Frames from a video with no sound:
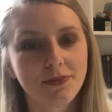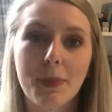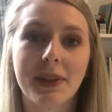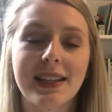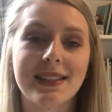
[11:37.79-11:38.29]

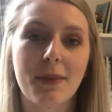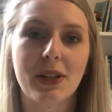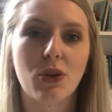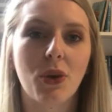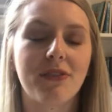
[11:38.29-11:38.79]
Please let me
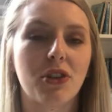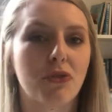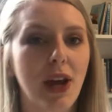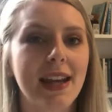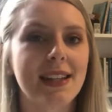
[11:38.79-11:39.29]
know if you've
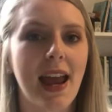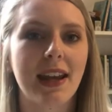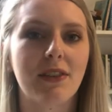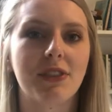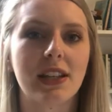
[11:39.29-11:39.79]
read any
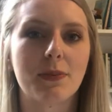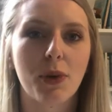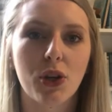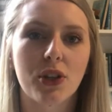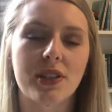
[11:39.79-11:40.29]
of these
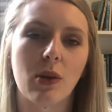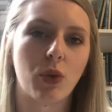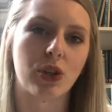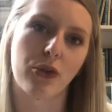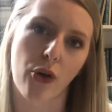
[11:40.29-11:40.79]
books and
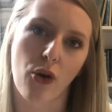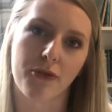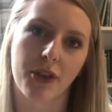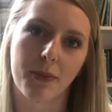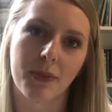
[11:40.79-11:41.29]
what you thought of
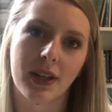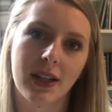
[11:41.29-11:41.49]
them.